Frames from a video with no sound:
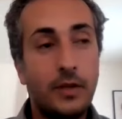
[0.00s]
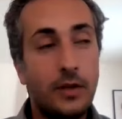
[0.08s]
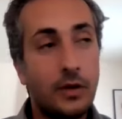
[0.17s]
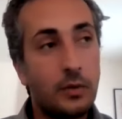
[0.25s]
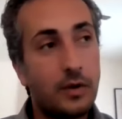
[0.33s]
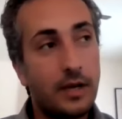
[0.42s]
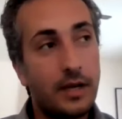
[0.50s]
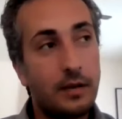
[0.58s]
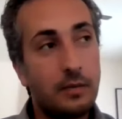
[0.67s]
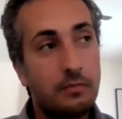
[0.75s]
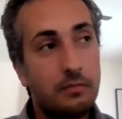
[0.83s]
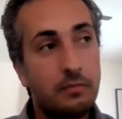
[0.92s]
you know
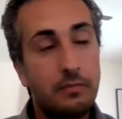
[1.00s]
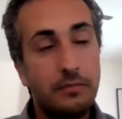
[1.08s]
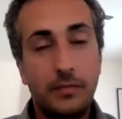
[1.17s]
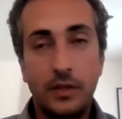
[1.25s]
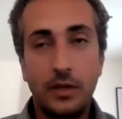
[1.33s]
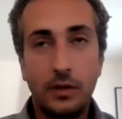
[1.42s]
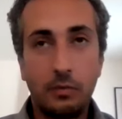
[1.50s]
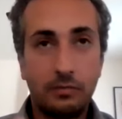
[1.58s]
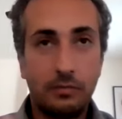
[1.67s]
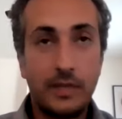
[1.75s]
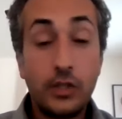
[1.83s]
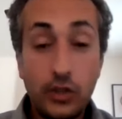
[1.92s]
uh,
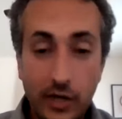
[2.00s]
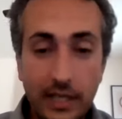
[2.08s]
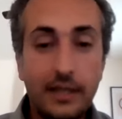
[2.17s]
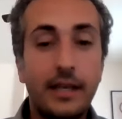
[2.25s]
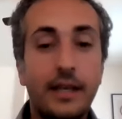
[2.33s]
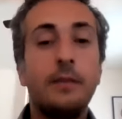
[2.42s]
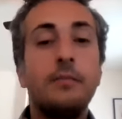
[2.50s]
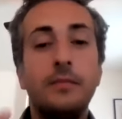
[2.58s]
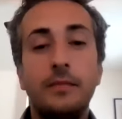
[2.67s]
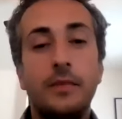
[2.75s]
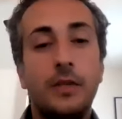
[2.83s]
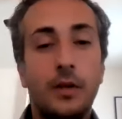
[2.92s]
mistreat them.
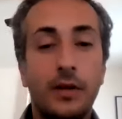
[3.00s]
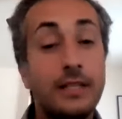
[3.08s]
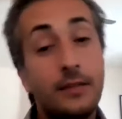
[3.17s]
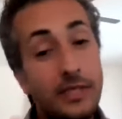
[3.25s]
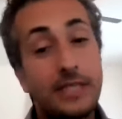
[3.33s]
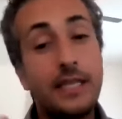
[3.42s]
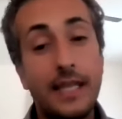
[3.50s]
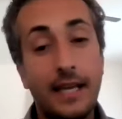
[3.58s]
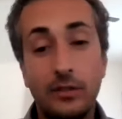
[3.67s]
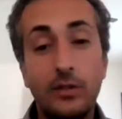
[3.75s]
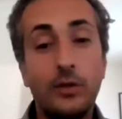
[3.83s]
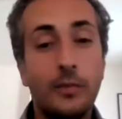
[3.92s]
You know, because we see
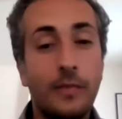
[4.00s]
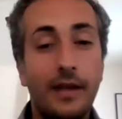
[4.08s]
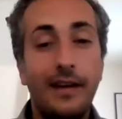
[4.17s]
that too.